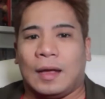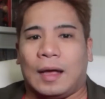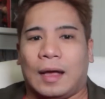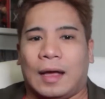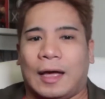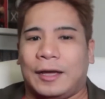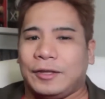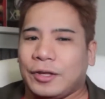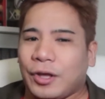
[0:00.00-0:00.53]

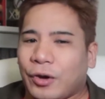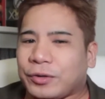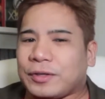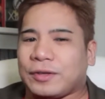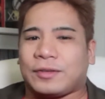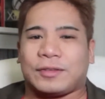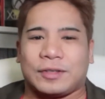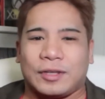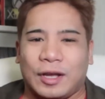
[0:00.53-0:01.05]
I know the
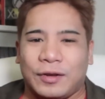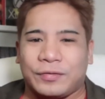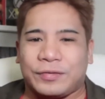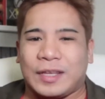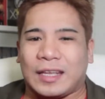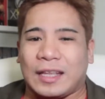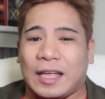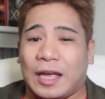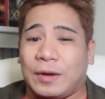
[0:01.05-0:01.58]
stuff
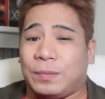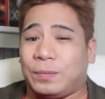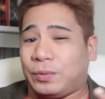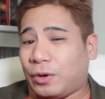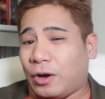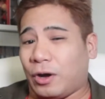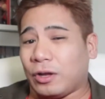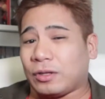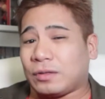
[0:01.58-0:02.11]
that I
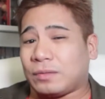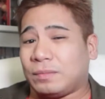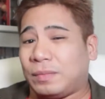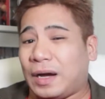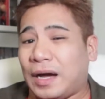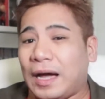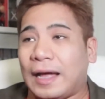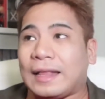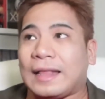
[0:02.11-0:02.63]
brought,
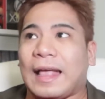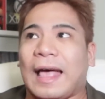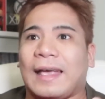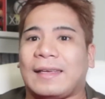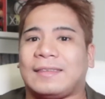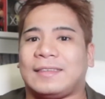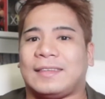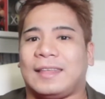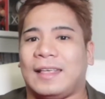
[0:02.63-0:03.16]
but I
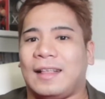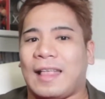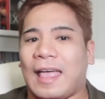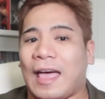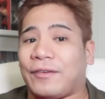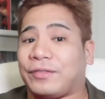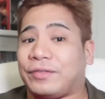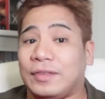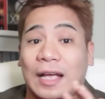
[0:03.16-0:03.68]
still
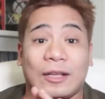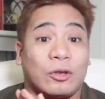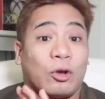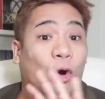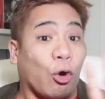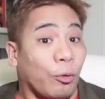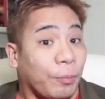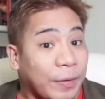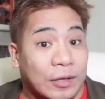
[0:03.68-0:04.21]
have not
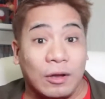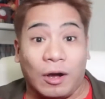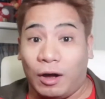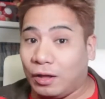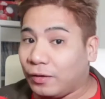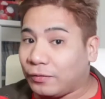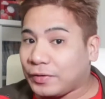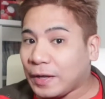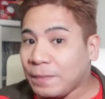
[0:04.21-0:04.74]
opened all
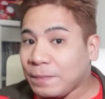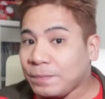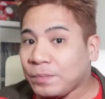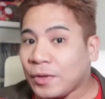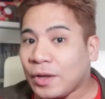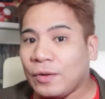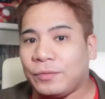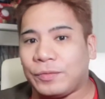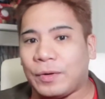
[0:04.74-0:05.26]
of them
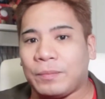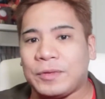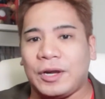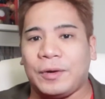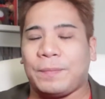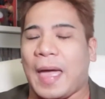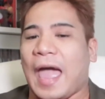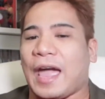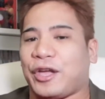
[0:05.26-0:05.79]
from their
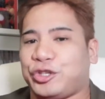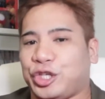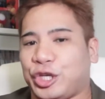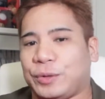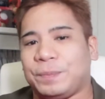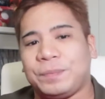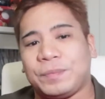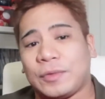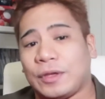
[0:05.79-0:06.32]
packaging.
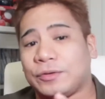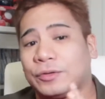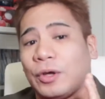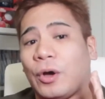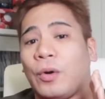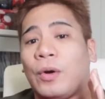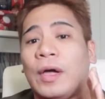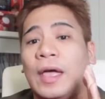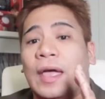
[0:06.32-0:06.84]

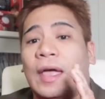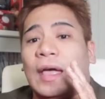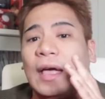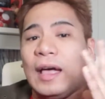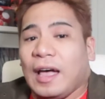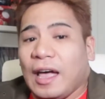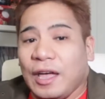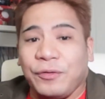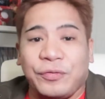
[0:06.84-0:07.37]
So
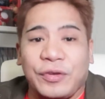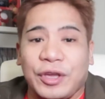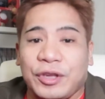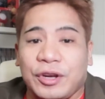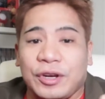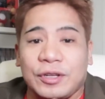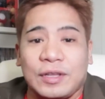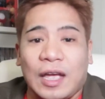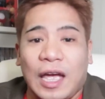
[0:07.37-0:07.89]
I
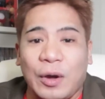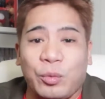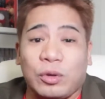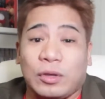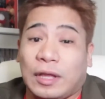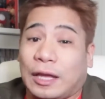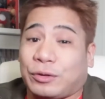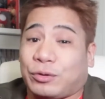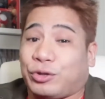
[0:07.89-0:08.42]
figured I would
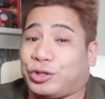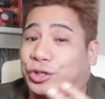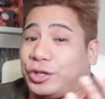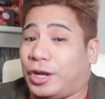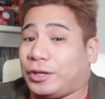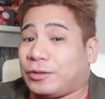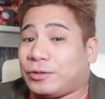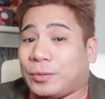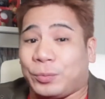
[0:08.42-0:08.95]
like to share
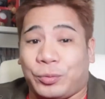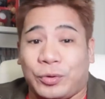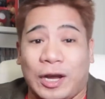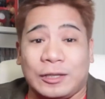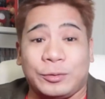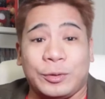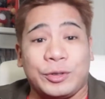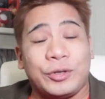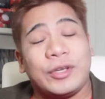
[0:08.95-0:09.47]
the
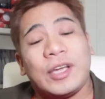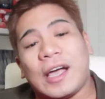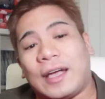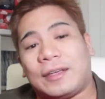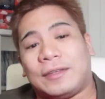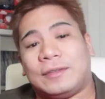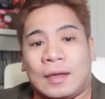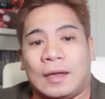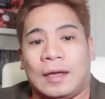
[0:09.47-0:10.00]
surprise with you
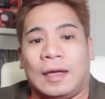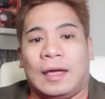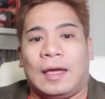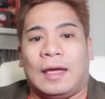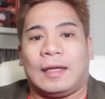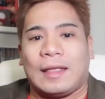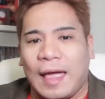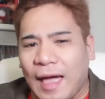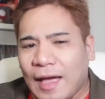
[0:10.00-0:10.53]
guys.
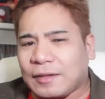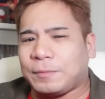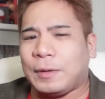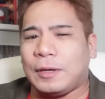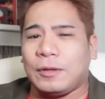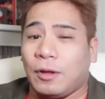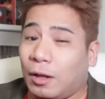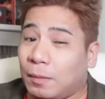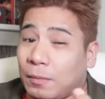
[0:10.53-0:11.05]
It has
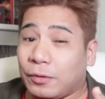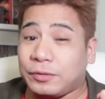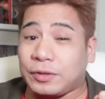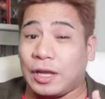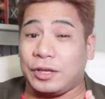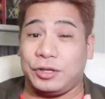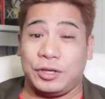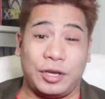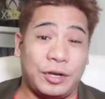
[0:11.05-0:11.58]
been almost a
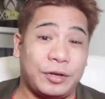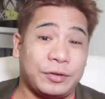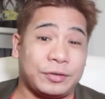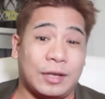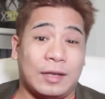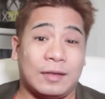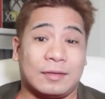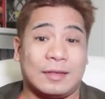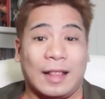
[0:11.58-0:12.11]
year
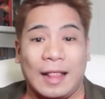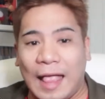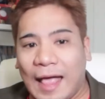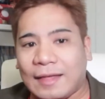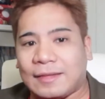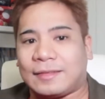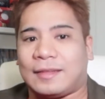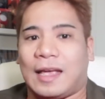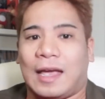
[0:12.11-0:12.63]
since the
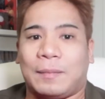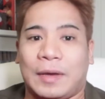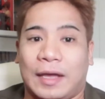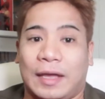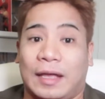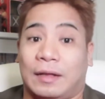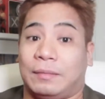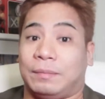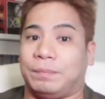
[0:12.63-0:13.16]
last time I
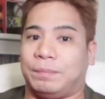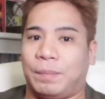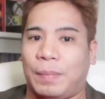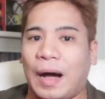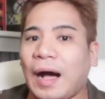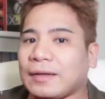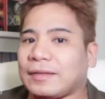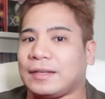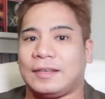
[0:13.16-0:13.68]

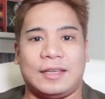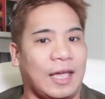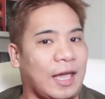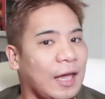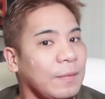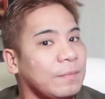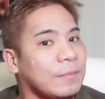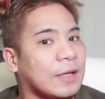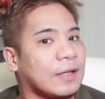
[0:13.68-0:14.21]
unboxed a
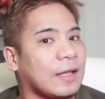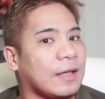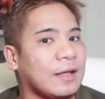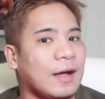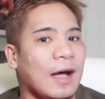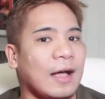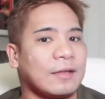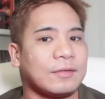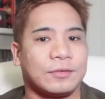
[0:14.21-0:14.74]
game that I
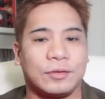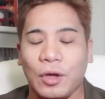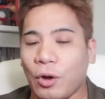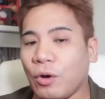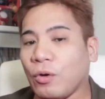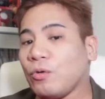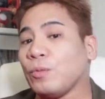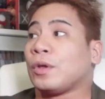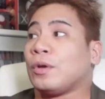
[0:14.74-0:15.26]
got,
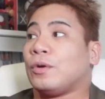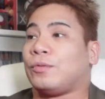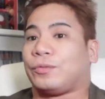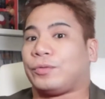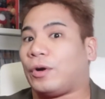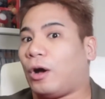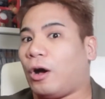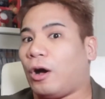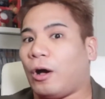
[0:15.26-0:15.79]
so
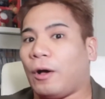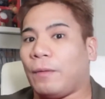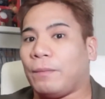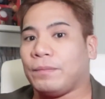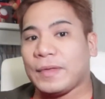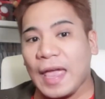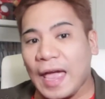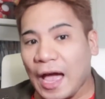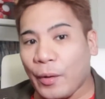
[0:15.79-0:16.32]
from
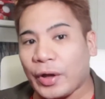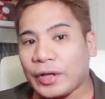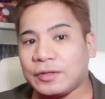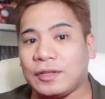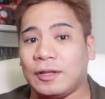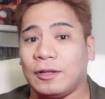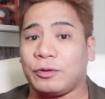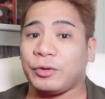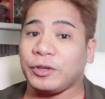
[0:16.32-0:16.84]
now
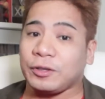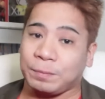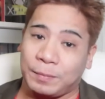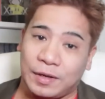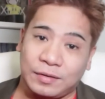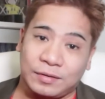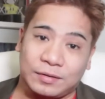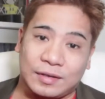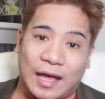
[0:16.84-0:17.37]
until
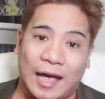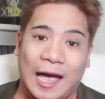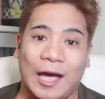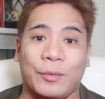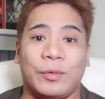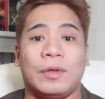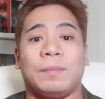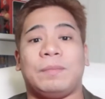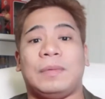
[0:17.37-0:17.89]
Christmas, I
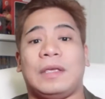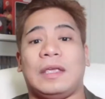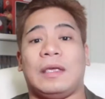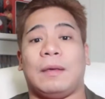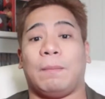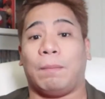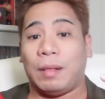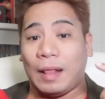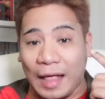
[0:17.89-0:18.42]
will be
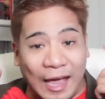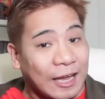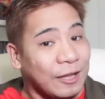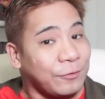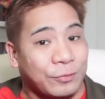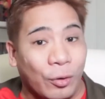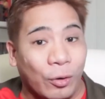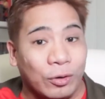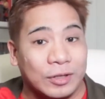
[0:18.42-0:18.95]

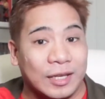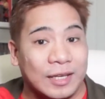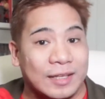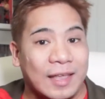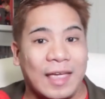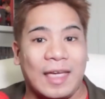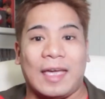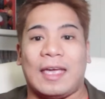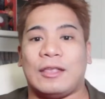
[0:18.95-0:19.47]
blindfolded
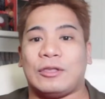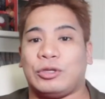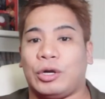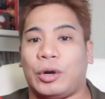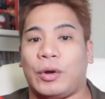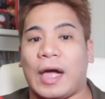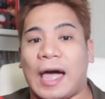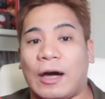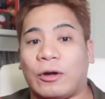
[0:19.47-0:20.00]
and
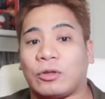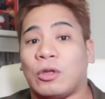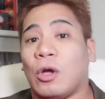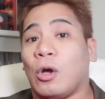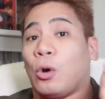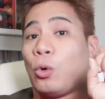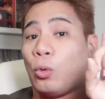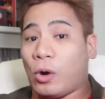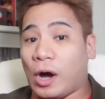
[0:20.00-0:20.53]
draw out
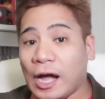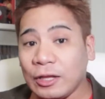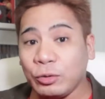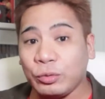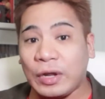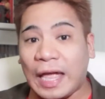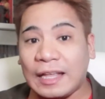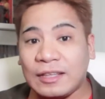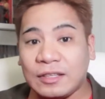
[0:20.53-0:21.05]
one
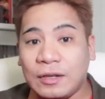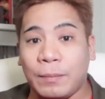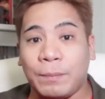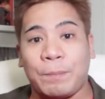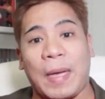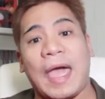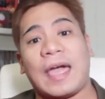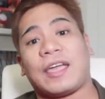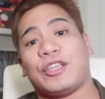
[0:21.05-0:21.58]
random
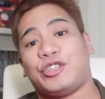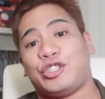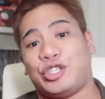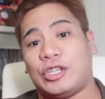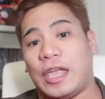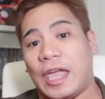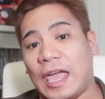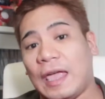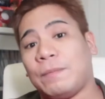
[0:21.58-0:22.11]
packaged
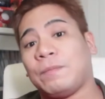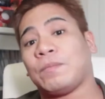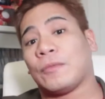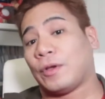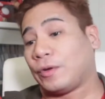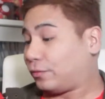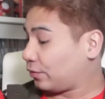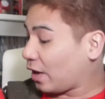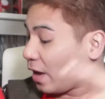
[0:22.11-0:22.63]
game
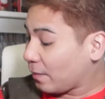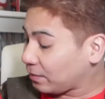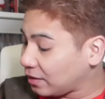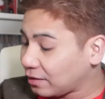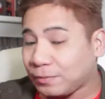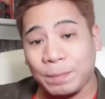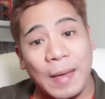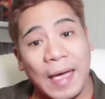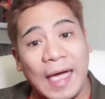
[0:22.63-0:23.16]
from this
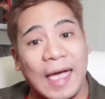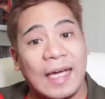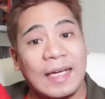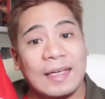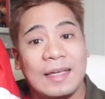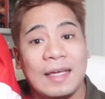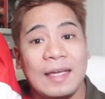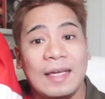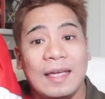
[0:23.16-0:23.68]

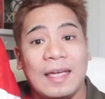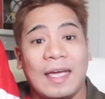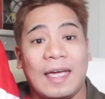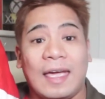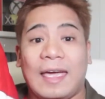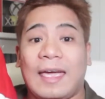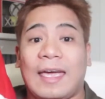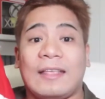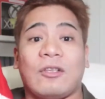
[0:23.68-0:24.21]
bag
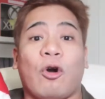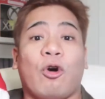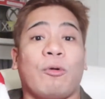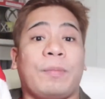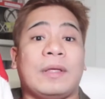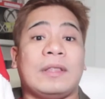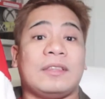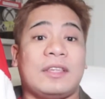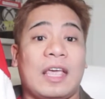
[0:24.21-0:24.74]
and
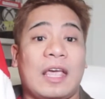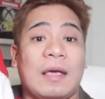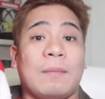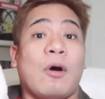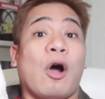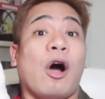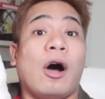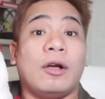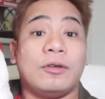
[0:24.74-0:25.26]
open them
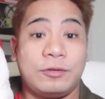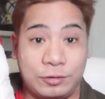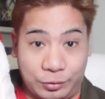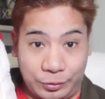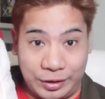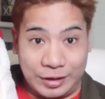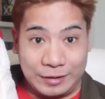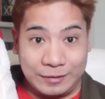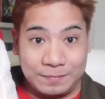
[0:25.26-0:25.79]
on
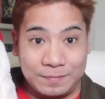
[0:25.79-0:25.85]
screen.